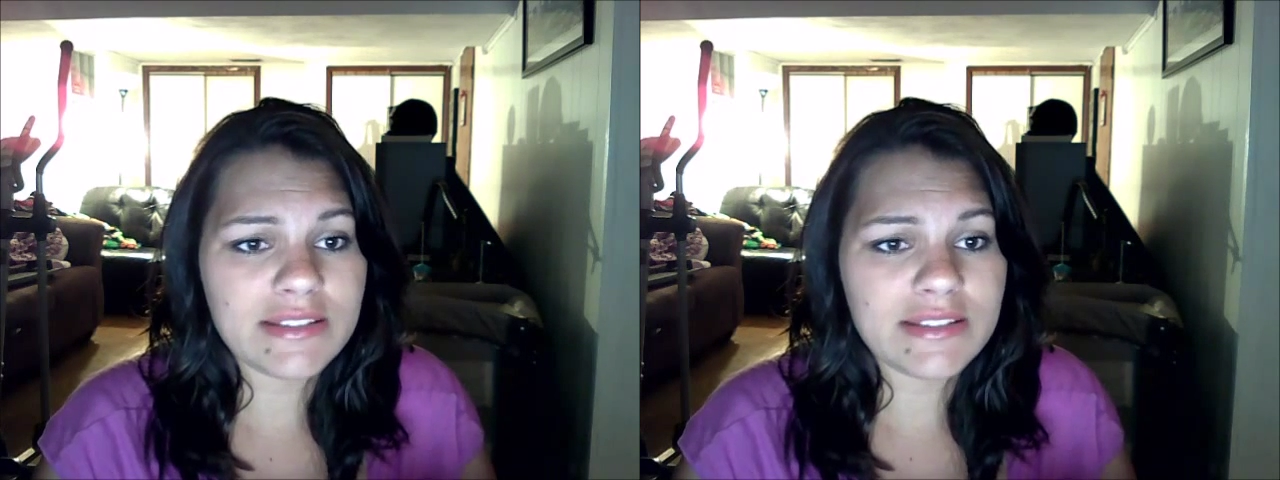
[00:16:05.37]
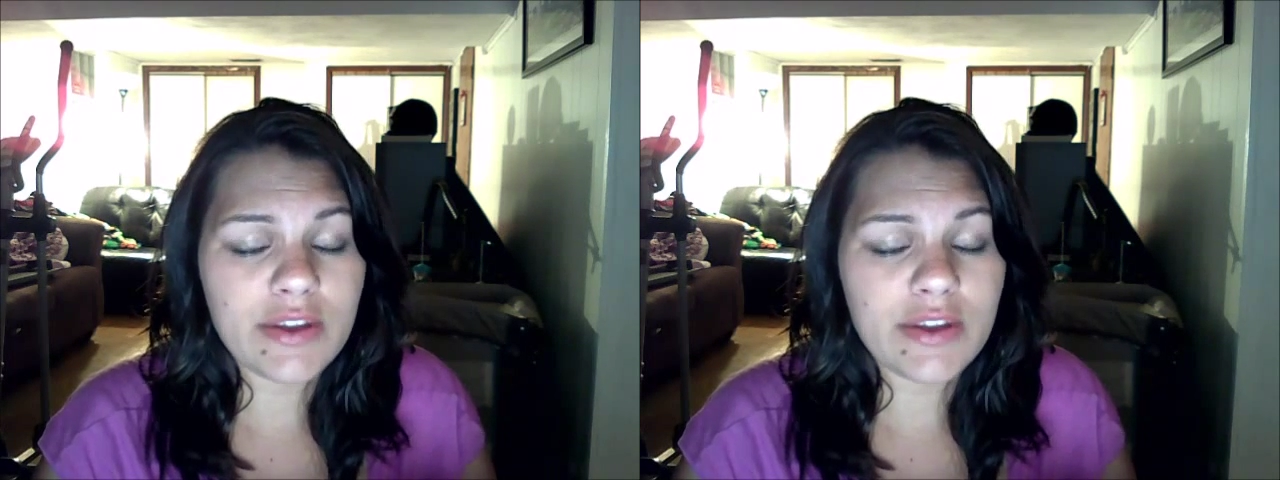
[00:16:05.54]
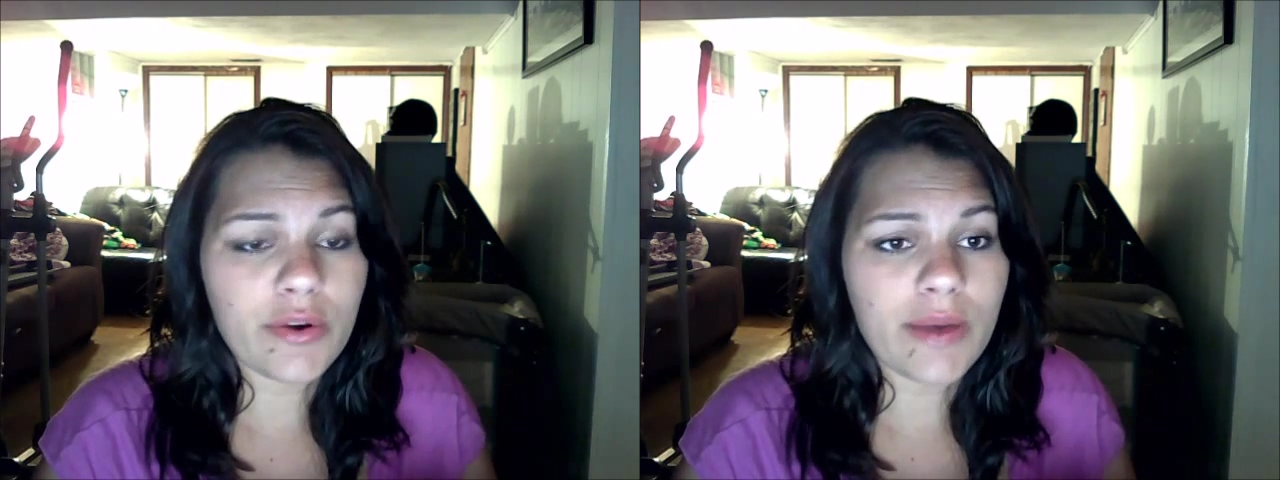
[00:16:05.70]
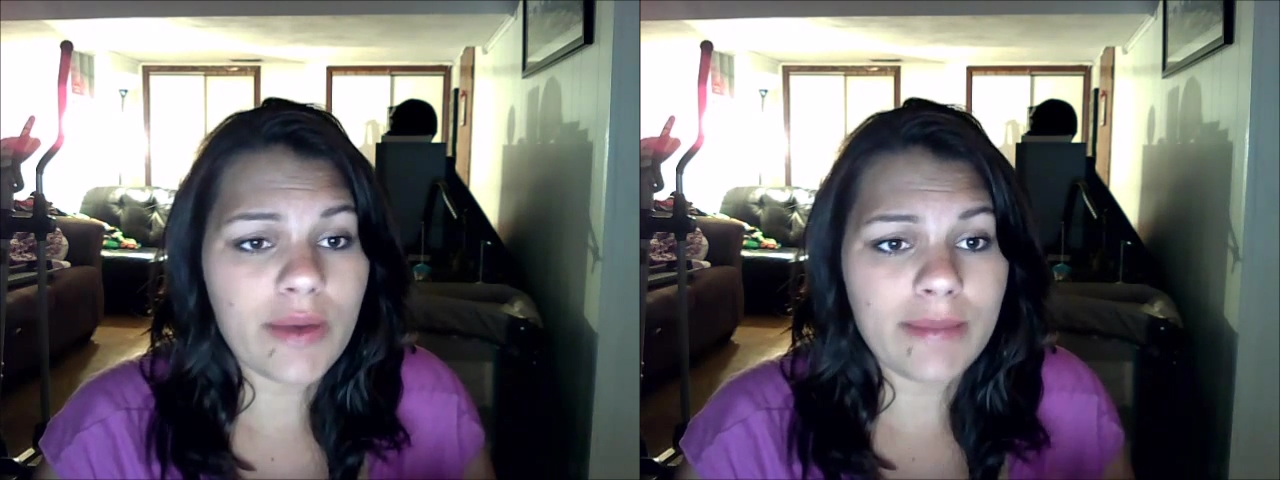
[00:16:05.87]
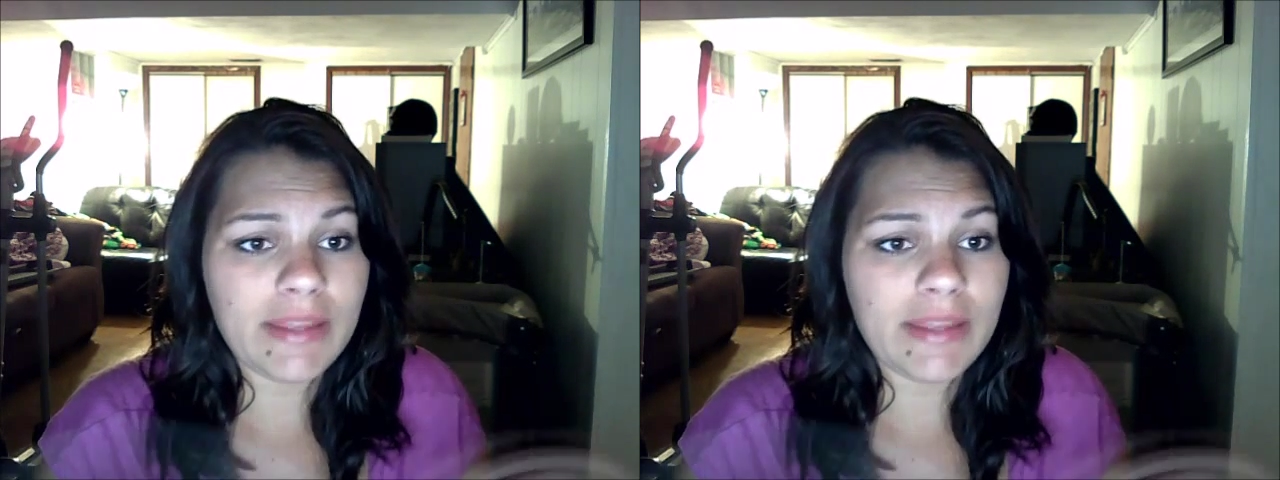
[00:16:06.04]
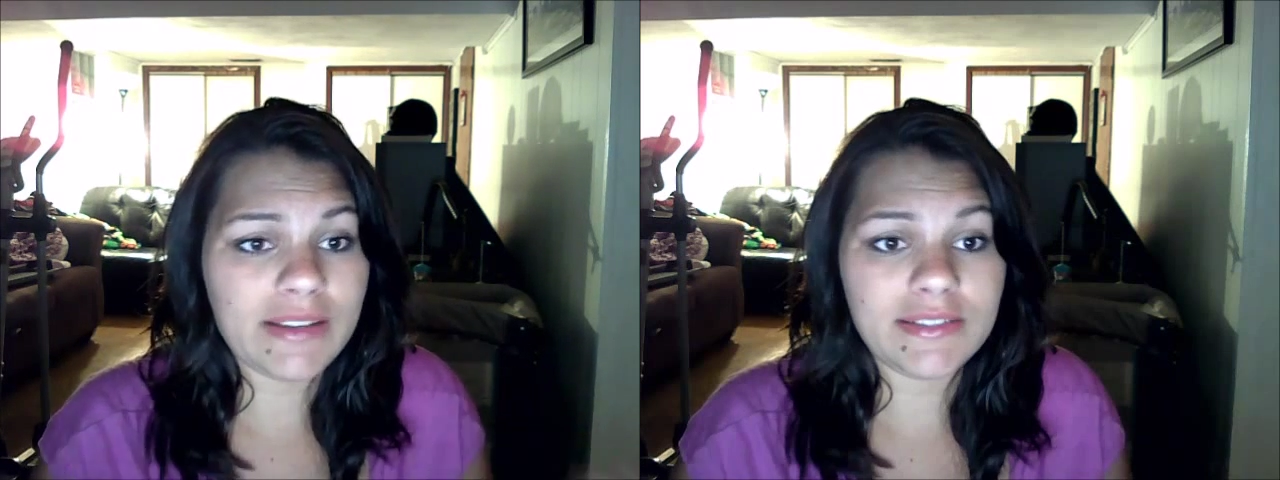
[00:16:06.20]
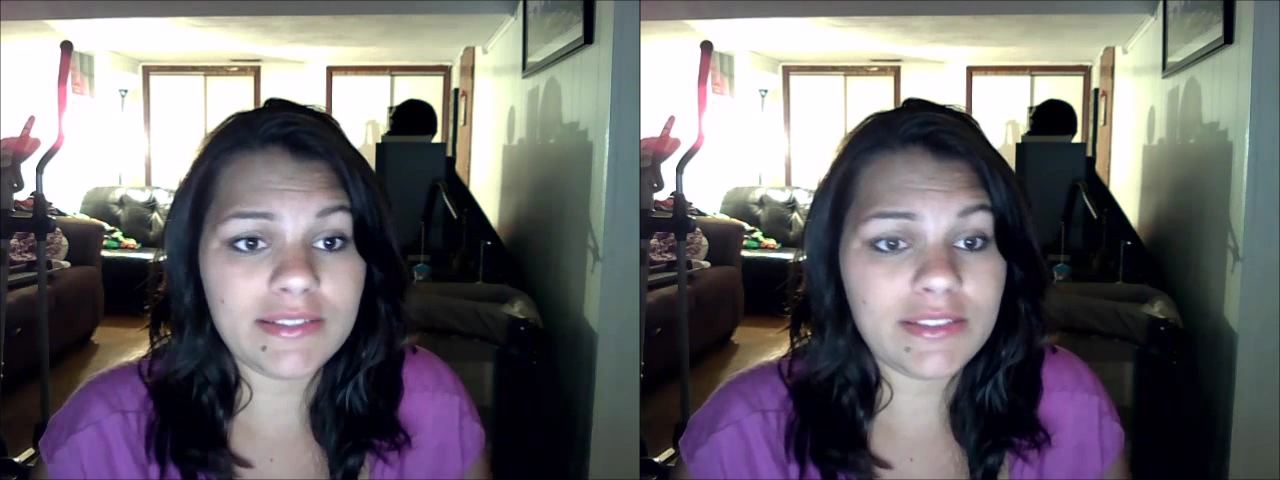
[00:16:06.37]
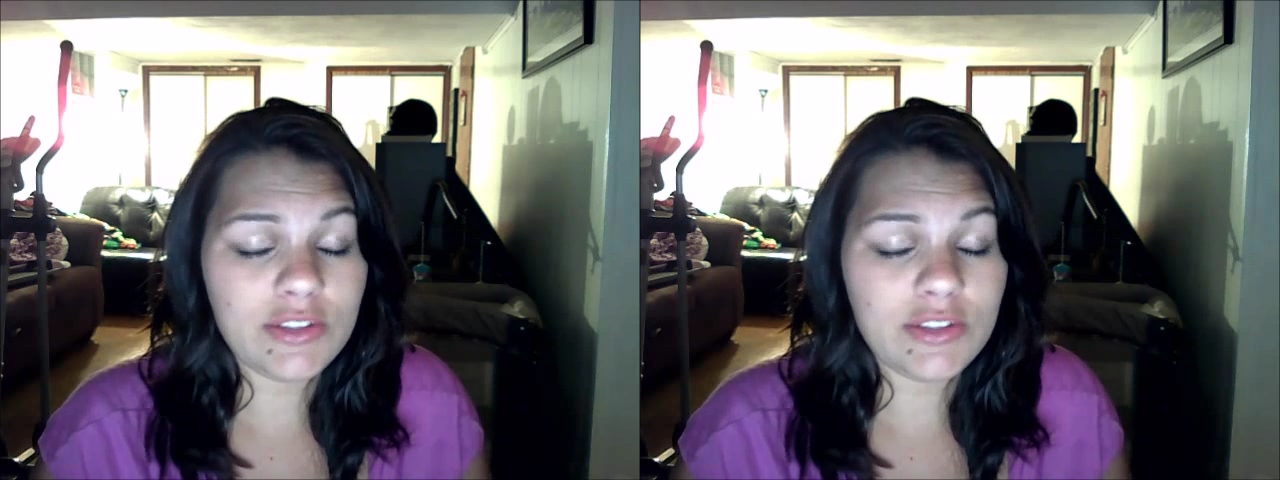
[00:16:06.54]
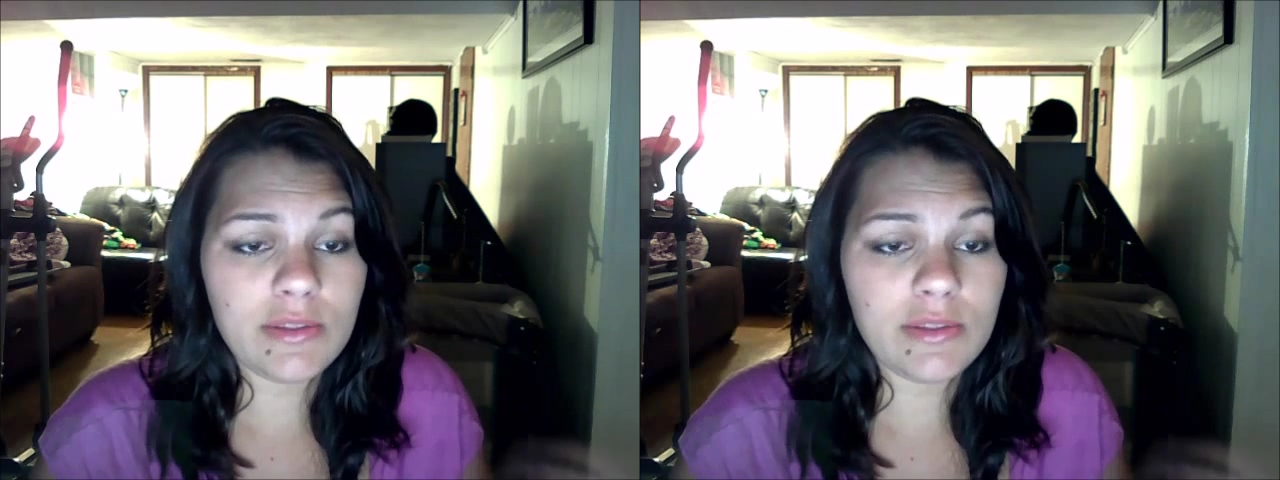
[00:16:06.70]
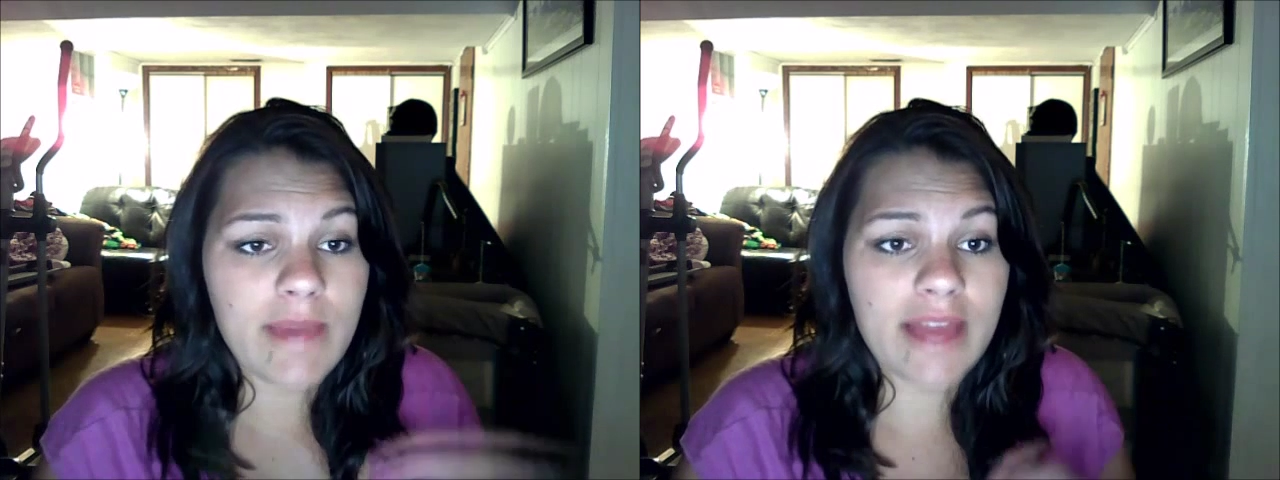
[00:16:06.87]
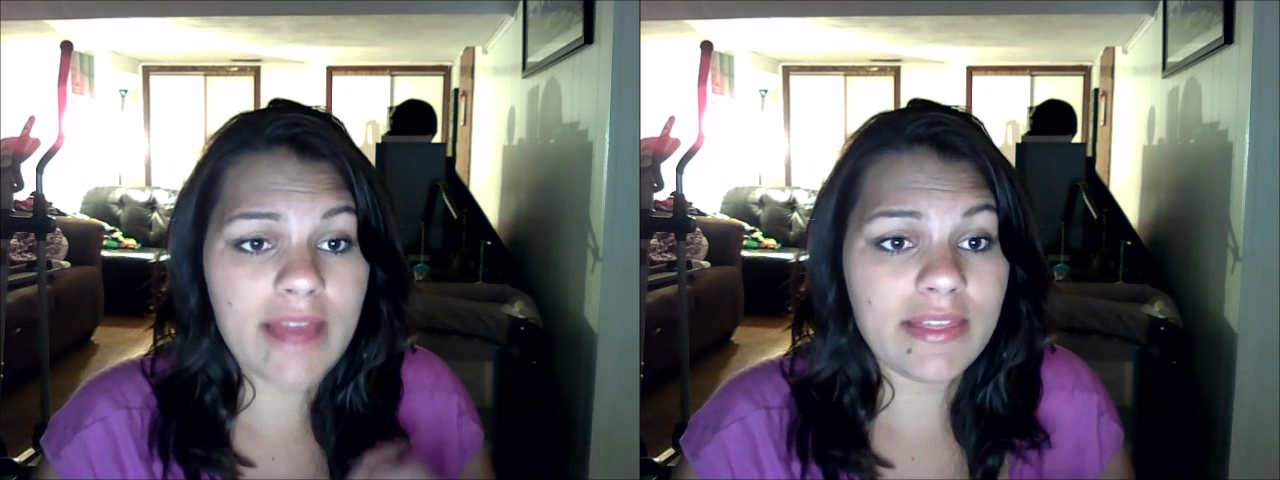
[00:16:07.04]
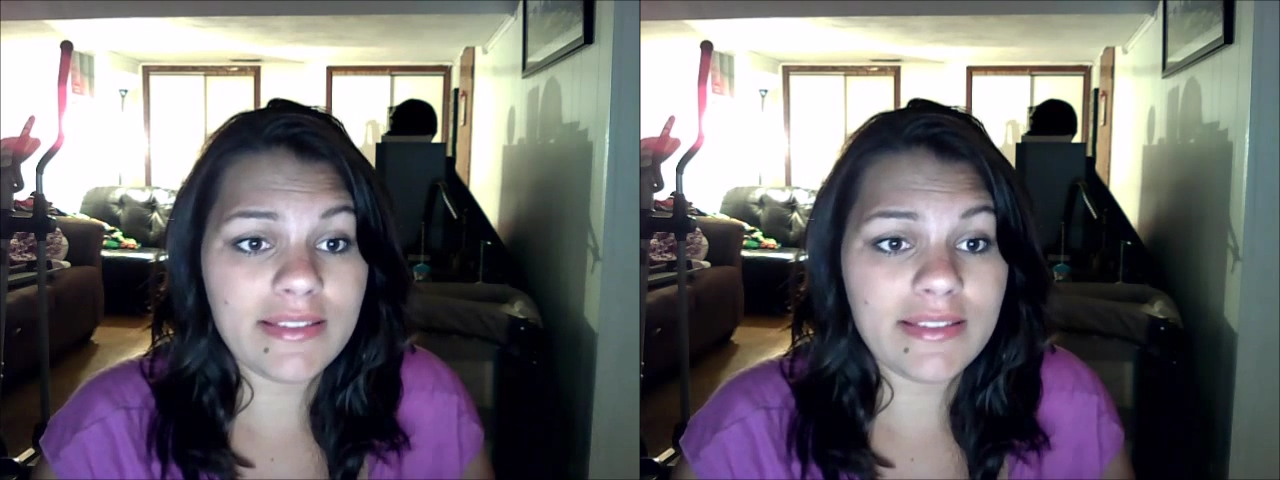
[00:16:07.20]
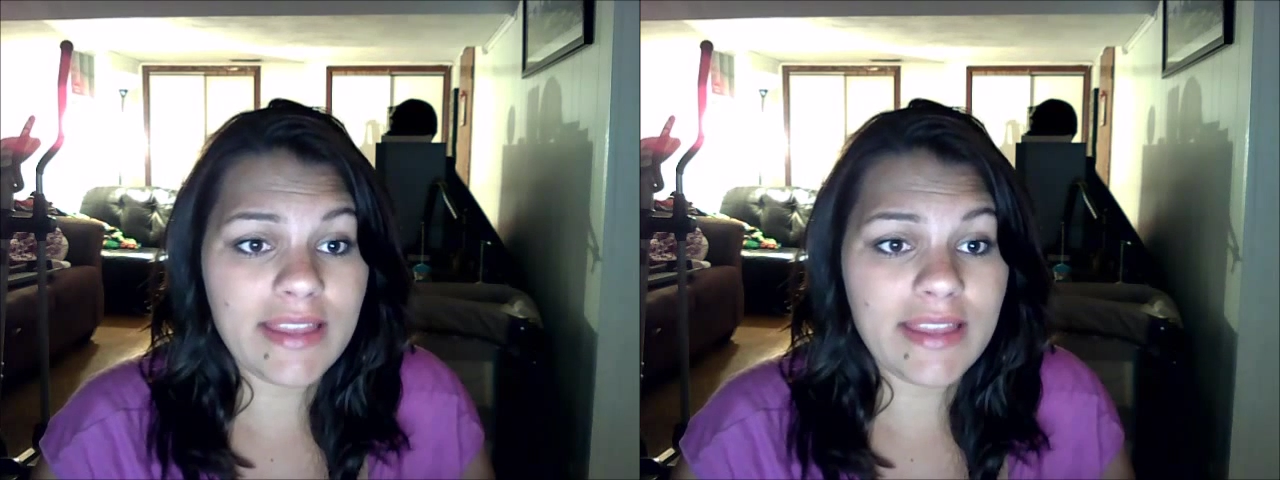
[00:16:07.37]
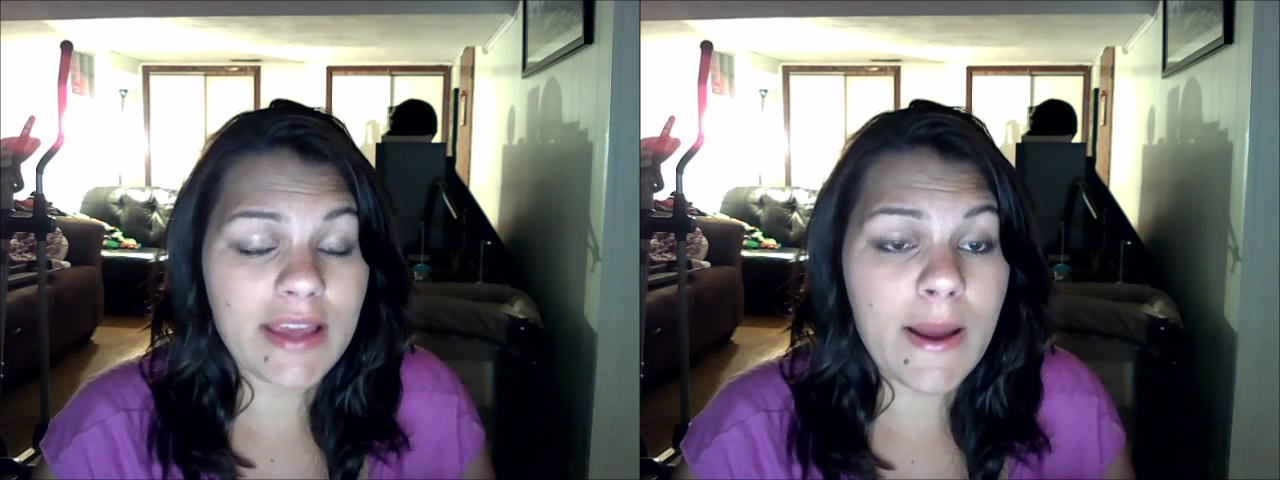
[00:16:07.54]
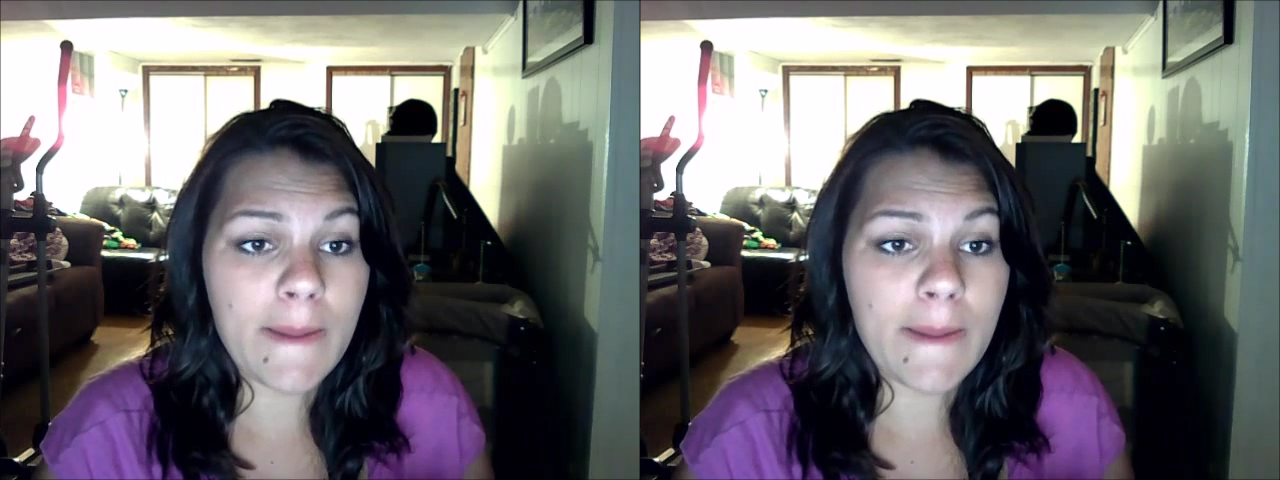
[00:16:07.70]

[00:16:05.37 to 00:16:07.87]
So, I mean, do the math. That's like